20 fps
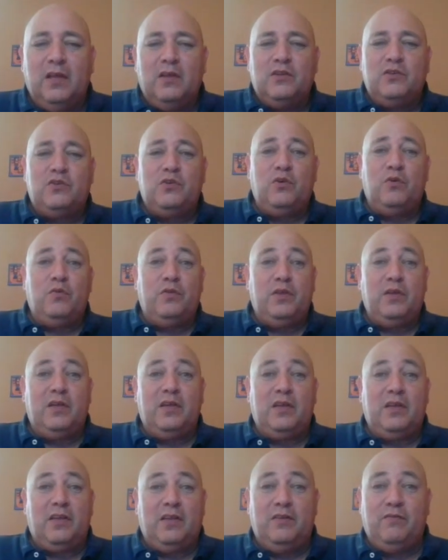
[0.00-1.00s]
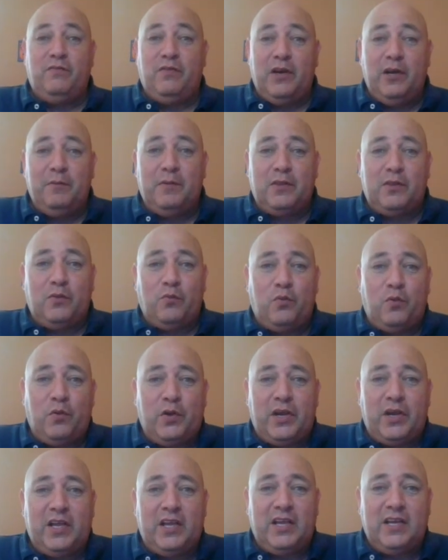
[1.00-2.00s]
So the environment that we're
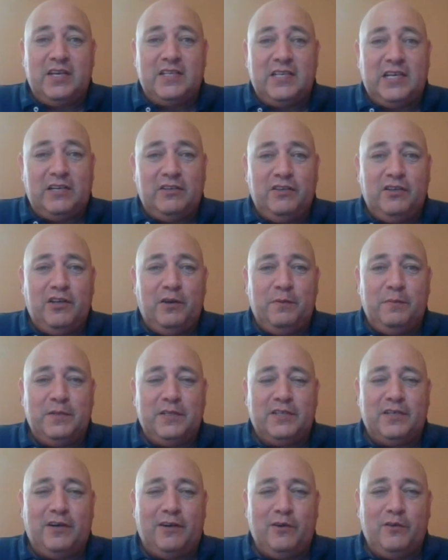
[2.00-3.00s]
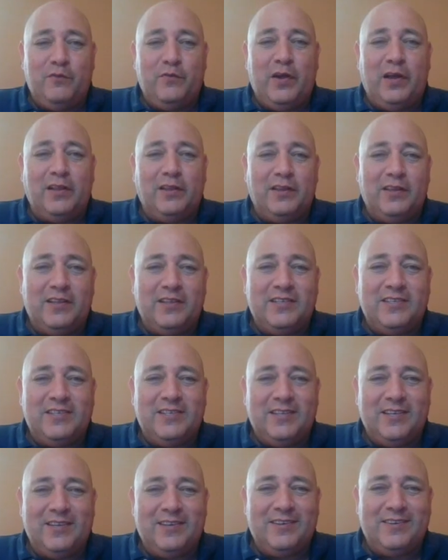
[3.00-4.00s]
working in is actually going to be Stardew Valley. It's
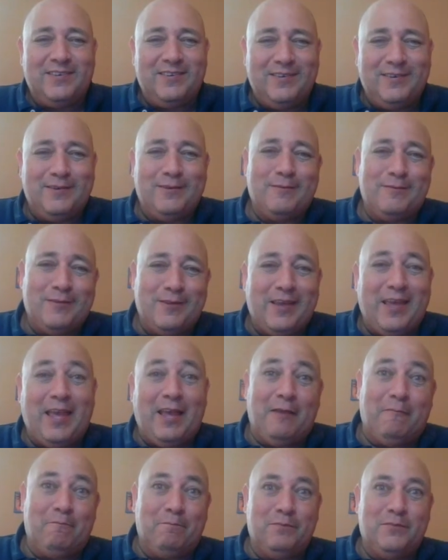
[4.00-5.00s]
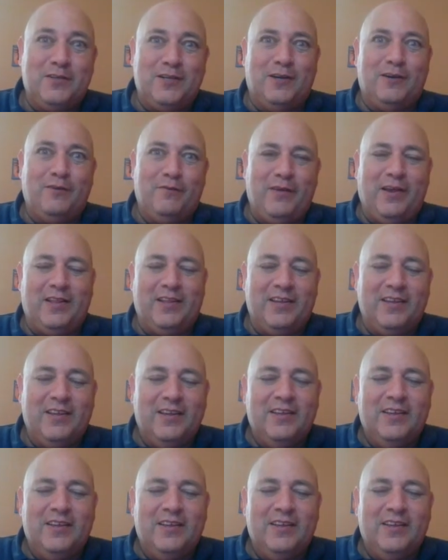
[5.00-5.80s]
the game Stardew Valley.